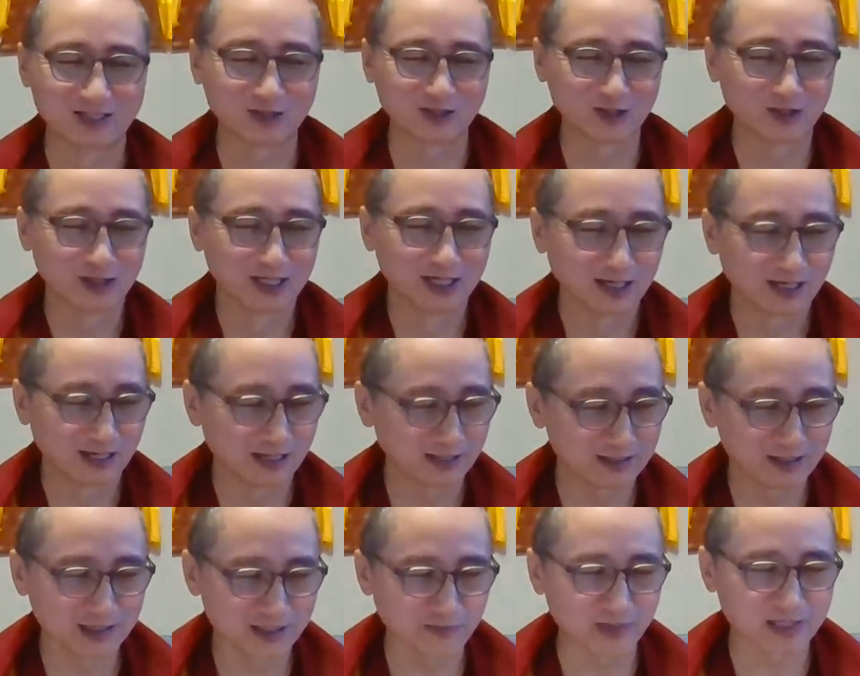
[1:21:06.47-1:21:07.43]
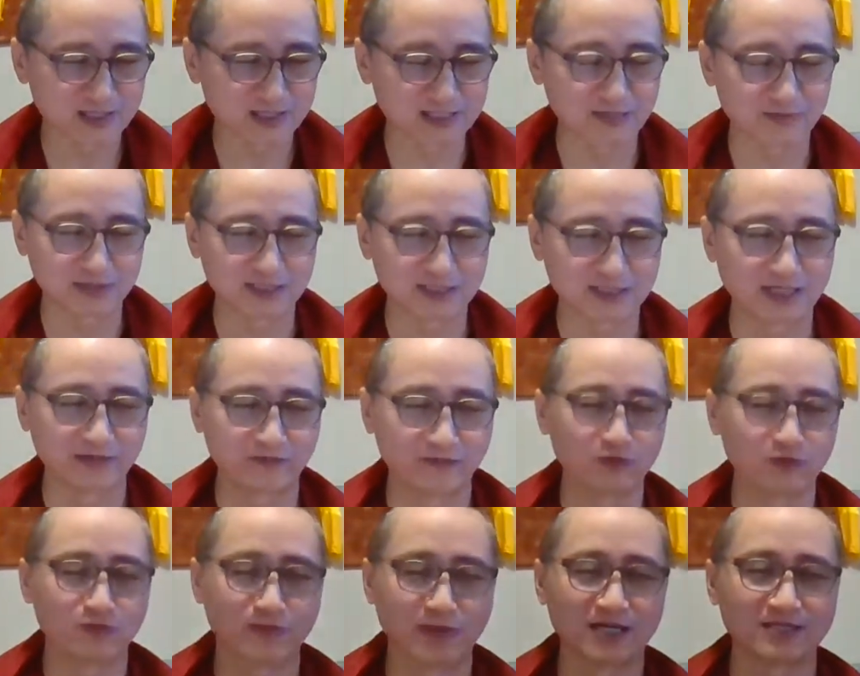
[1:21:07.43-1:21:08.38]
So I think he must have stayed a
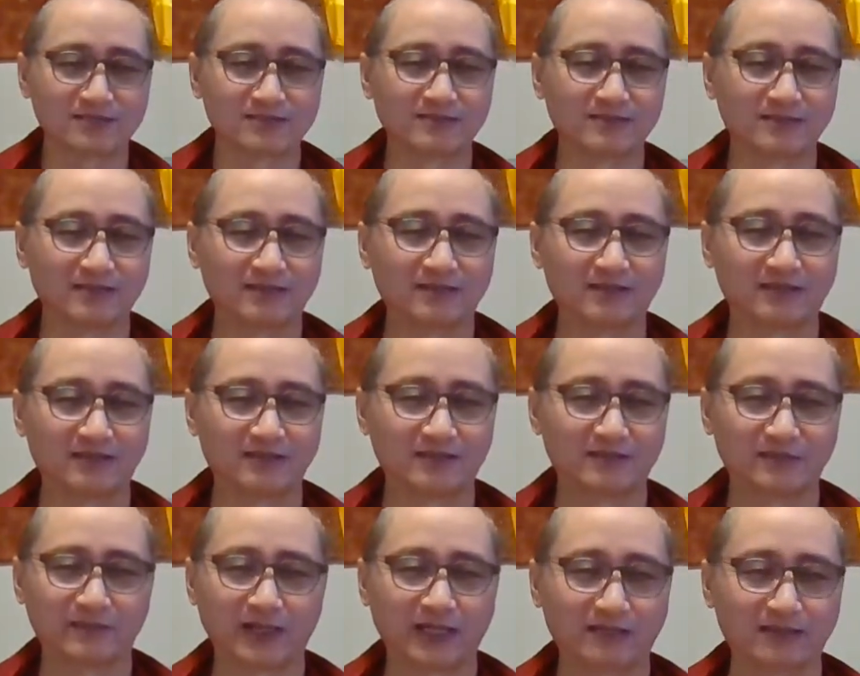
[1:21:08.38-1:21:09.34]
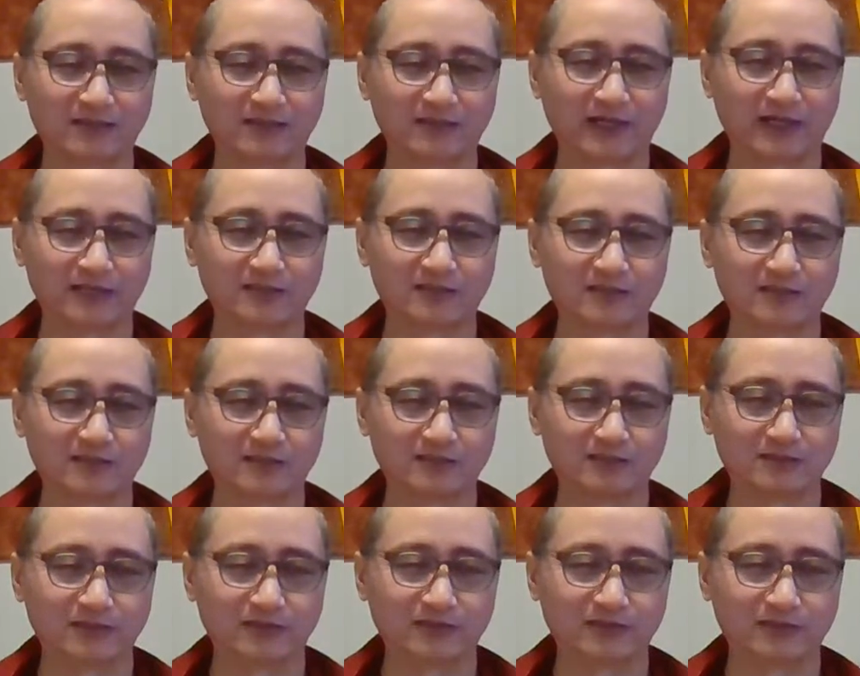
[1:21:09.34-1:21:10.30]
few months in Tibet until
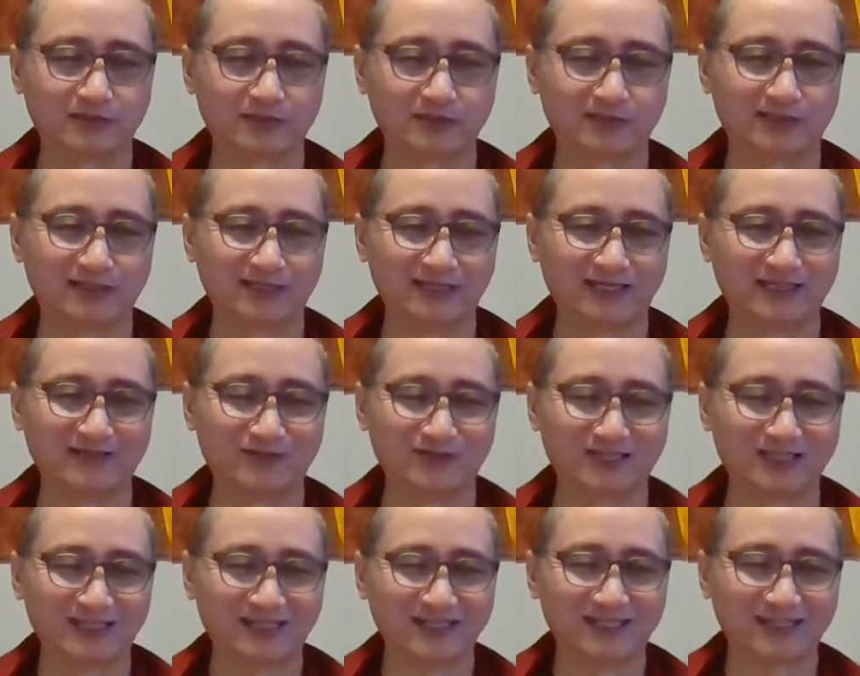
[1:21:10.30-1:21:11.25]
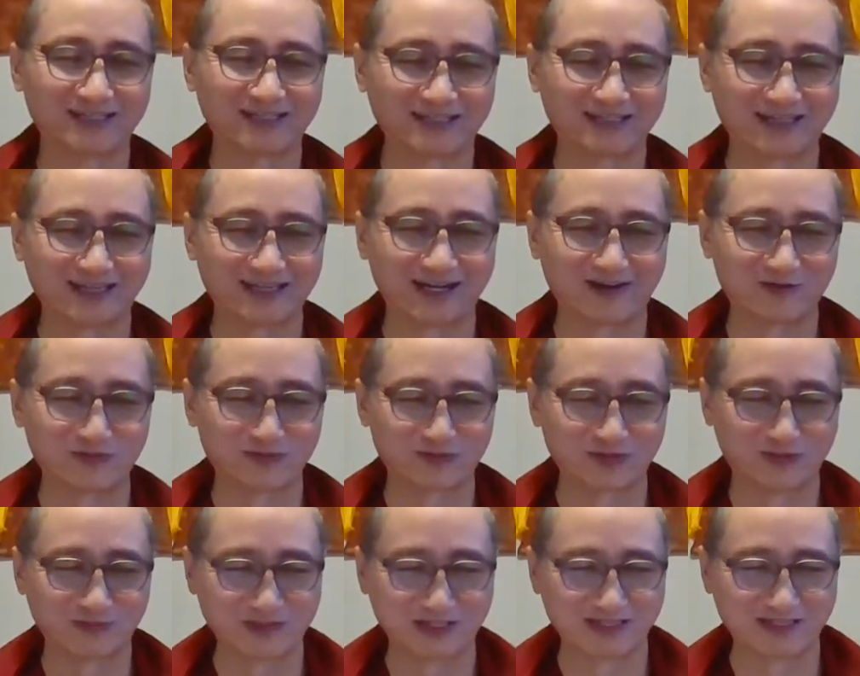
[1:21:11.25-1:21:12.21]
he had to get
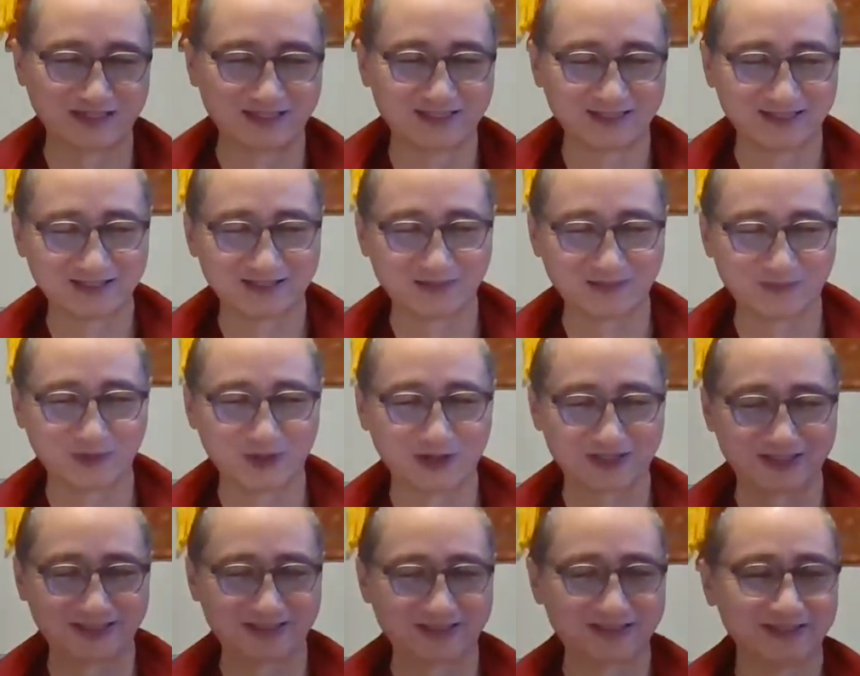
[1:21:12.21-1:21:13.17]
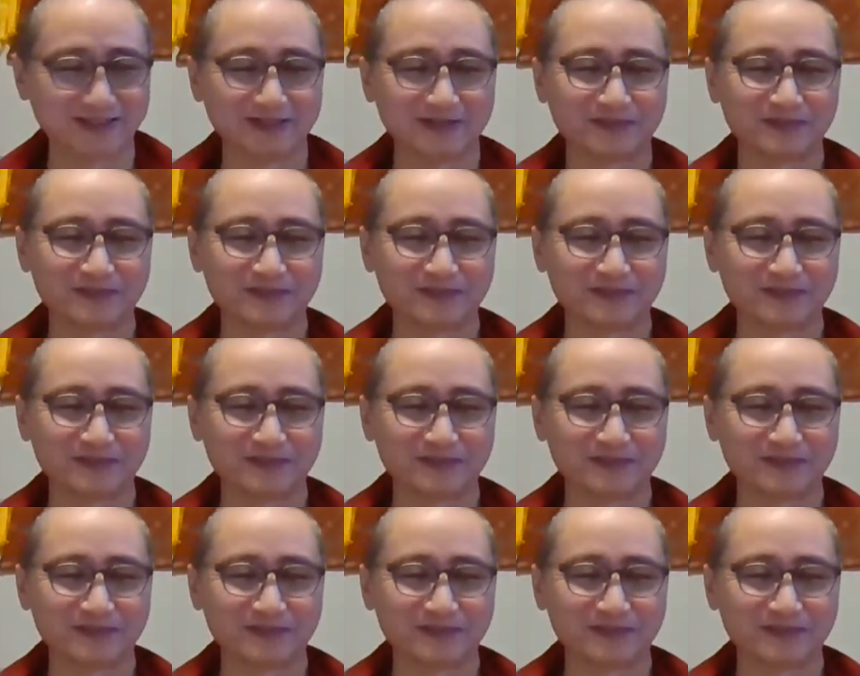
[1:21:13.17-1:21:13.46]
out from the border.